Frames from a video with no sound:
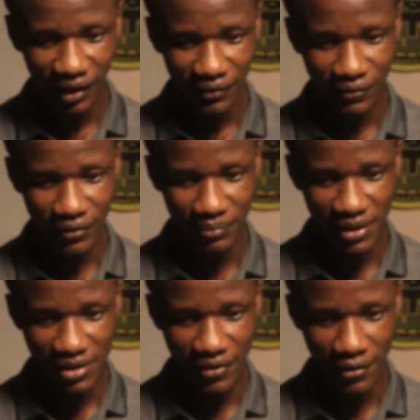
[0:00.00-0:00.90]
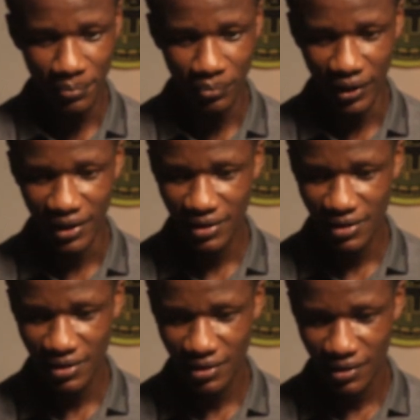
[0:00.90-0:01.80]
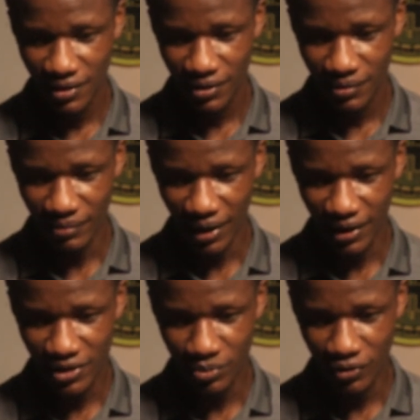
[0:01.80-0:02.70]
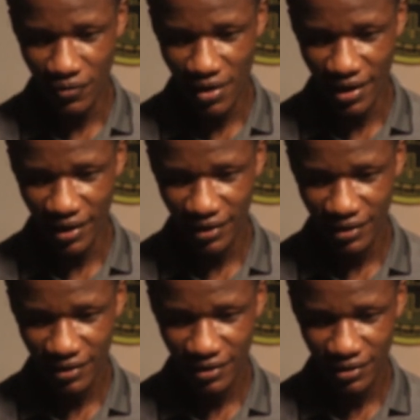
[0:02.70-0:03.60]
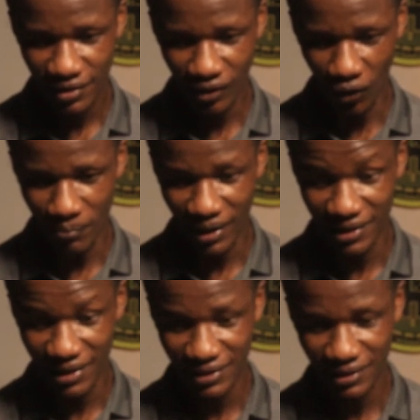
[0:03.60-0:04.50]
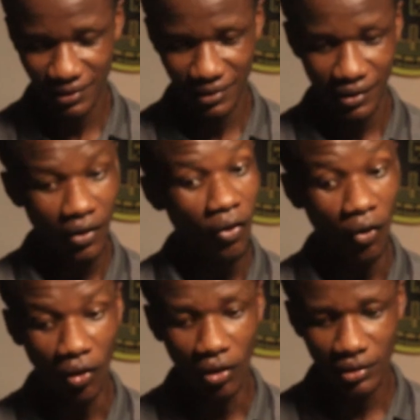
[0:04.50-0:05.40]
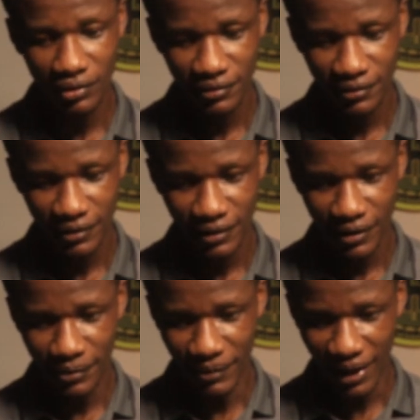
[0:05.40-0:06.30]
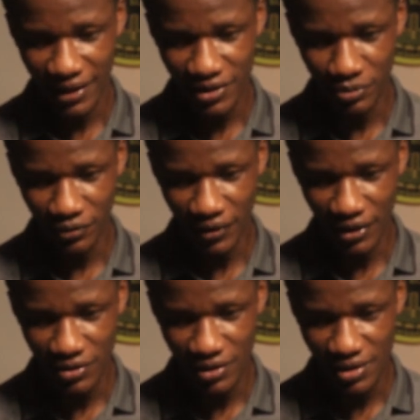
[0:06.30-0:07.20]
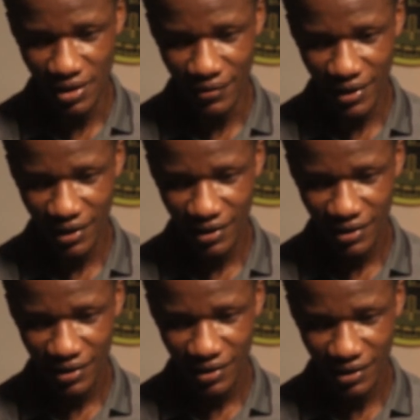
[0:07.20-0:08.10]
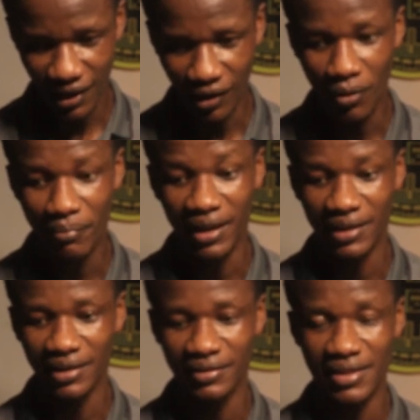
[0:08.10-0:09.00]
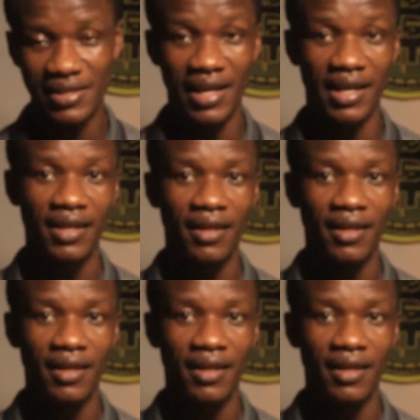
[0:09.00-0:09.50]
from this very point, market move here, come back down, or market move into this area and come back down. These are